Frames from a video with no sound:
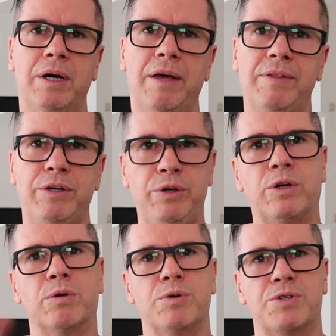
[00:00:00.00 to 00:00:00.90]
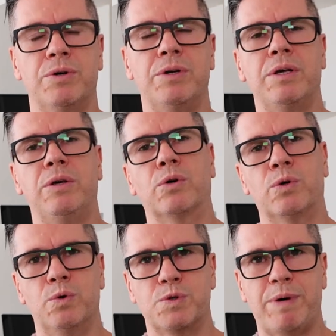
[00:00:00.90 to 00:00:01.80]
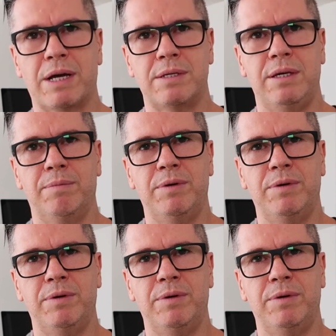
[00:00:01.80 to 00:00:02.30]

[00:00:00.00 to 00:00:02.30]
and then you can return your cores back to him.